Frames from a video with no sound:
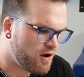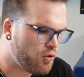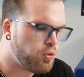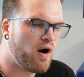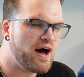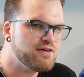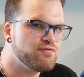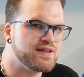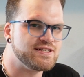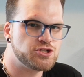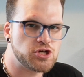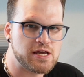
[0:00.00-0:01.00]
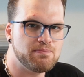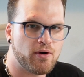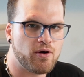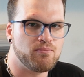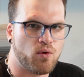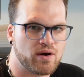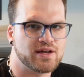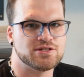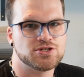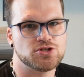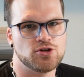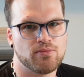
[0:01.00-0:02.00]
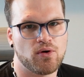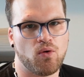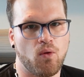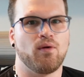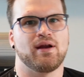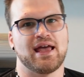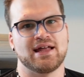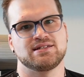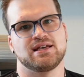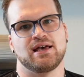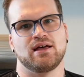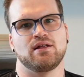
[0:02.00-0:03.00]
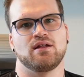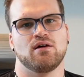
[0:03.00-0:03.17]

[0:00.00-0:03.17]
A lot of the cheaper, more consumer-oriented